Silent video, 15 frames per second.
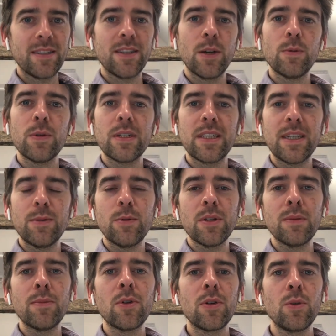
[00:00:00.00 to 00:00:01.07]
So we'll see what
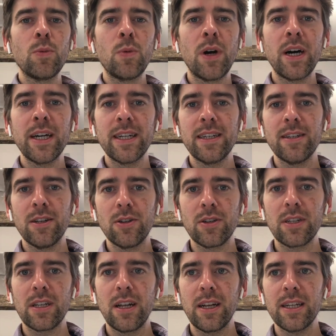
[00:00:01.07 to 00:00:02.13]
the Model Y
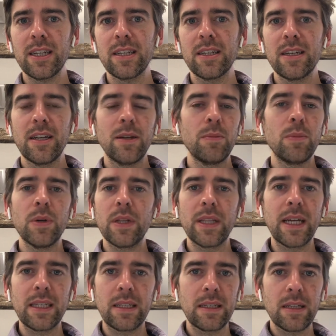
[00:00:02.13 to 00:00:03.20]
looks like, but
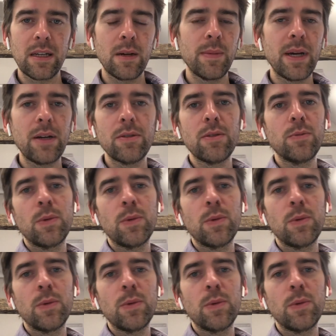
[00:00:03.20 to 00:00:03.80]
that doesn't come out.